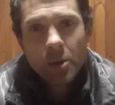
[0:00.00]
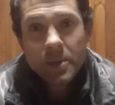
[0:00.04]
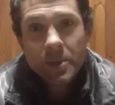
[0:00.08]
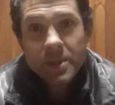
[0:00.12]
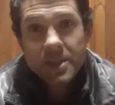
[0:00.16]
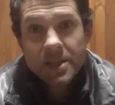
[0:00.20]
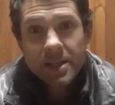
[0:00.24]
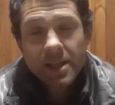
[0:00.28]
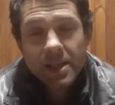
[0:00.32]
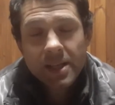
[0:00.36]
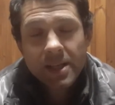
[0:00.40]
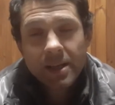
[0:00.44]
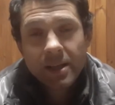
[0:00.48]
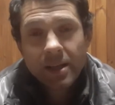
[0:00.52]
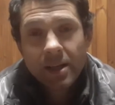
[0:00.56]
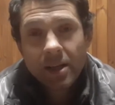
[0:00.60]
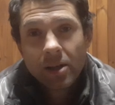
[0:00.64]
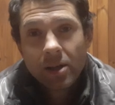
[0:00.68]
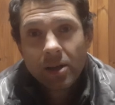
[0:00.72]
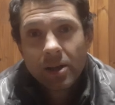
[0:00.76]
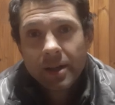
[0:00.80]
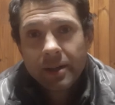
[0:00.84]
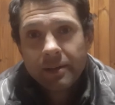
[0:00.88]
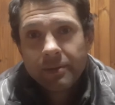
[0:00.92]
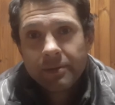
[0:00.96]
We see it in a
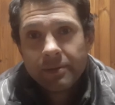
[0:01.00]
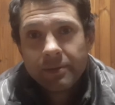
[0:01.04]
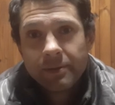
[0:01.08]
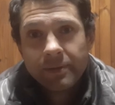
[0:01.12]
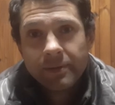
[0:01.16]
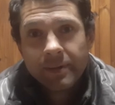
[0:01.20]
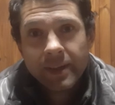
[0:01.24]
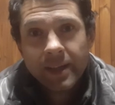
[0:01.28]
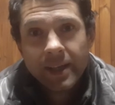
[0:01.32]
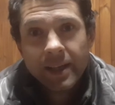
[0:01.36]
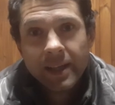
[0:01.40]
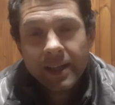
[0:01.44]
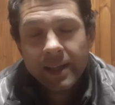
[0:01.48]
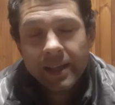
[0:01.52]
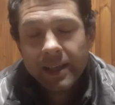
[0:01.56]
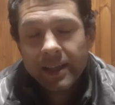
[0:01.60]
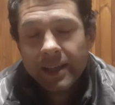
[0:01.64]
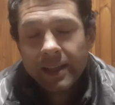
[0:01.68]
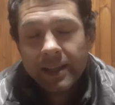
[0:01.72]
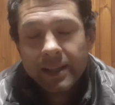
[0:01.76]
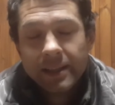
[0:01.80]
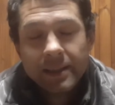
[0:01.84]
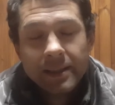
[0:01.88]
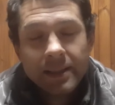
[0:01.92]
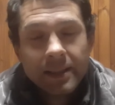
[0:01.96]
lot of
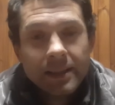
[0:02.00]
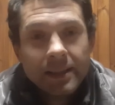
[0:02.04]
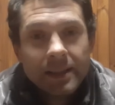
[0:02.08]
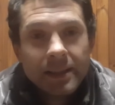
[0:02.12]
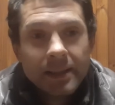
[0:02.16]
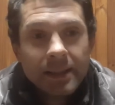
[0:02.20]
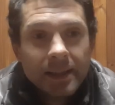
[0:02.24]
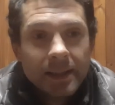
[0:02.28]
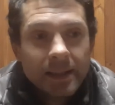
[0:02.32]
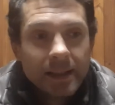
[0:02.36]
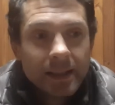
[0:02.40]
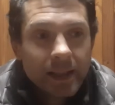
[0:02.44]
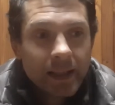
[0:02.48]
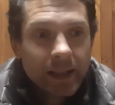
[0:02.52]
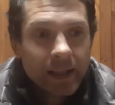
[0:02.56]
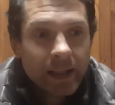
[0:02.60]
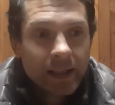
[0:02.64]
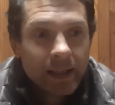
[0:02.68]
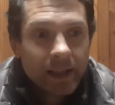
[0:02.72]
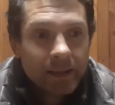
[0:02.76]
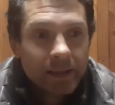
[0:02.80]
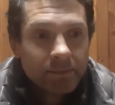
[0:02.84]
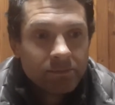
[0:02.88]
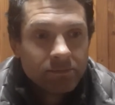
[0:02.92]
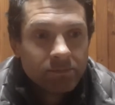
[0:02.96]

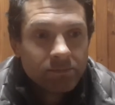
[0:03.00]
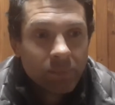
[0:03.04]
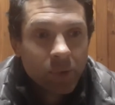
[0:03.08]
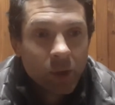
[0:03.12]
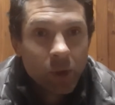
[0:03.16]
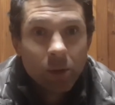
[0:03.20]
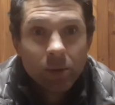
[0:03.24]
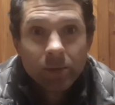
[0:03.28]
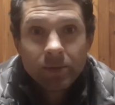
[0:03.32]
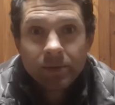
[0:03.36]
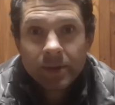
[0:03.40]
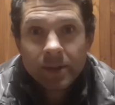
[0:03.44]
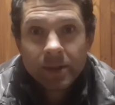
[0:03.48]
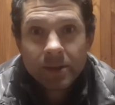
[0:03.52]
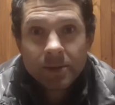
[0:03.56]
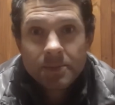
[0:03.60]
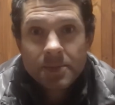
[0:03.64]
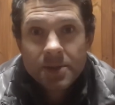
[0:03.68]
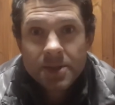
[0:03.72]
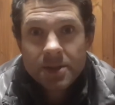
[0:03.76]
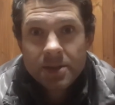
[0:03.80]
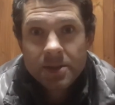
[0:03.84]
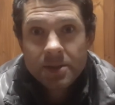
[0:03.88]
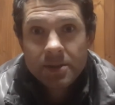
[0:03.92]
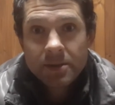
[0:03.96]
law
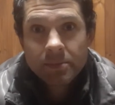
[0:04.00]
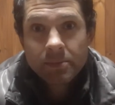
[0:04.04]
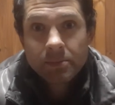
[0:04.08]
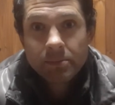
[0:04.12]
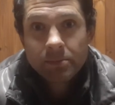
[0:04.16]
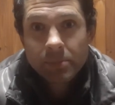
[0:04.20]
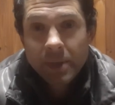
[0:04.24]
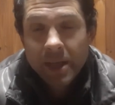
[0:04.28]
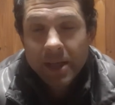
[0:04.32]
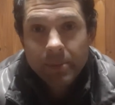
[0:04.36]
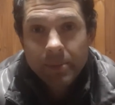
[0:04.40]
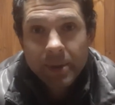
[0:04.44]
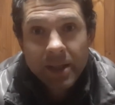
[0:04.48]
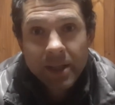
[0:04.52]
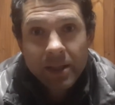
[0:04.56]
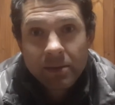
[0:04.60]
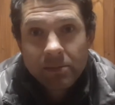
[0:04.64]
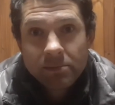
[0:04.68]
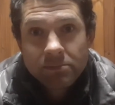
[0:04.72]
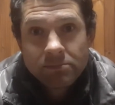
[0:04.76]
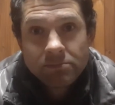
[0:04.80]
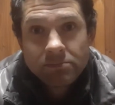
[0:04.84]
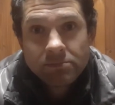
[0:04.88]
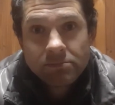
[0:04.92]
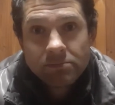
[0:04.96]
firms,
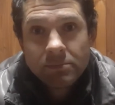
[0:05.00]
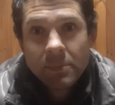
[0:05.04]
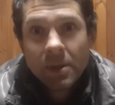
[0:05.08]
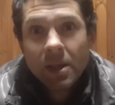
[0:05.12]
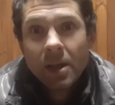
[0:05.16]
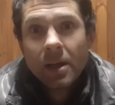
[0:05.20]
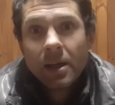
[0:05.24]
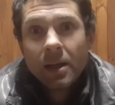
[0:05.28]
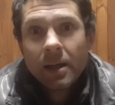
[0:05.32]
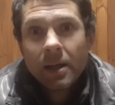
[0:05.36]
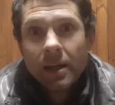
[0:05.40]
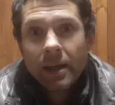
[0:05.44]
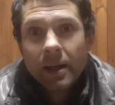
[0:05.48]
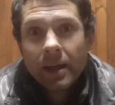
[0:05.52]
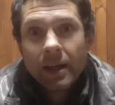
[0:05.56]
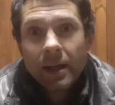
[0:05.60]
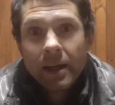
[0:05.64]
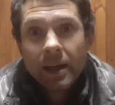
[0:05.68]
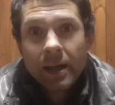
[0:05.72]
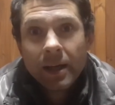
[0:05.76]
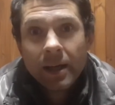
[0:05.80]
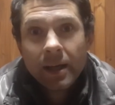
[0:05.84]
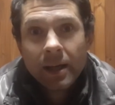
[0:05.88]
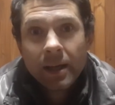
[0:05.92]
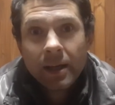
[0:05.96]
maybe,
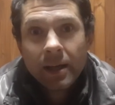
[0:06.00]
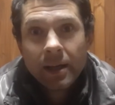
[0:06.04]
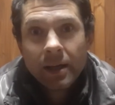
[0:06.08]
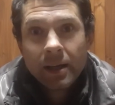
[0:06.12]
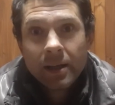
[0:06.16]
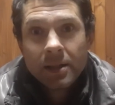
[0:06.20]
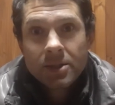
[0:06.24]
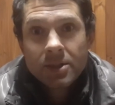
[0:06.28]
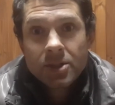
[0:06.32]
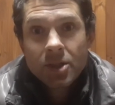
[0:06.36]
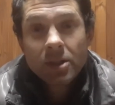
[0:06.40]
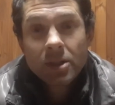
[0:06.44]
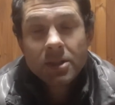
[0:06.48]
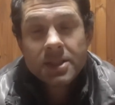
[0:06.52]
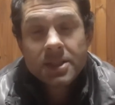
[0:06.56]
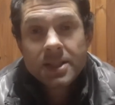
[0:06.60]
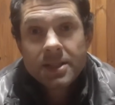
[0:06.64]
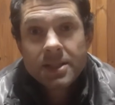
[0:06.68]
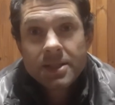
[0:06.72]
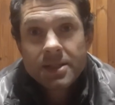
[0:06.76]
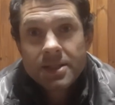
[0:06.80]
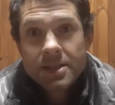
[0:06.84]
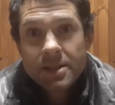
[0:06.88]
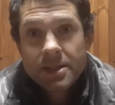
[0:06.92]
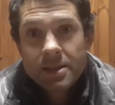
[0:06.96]

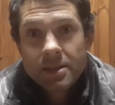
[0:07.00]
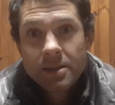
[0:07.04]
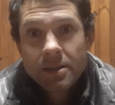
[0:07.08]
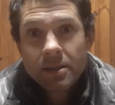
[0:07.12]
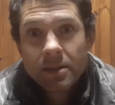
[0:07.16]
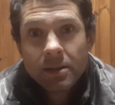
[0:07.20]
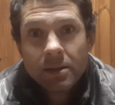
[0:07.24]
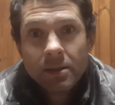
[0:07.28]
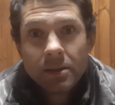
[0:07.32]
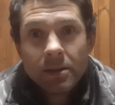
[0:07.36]
doctors,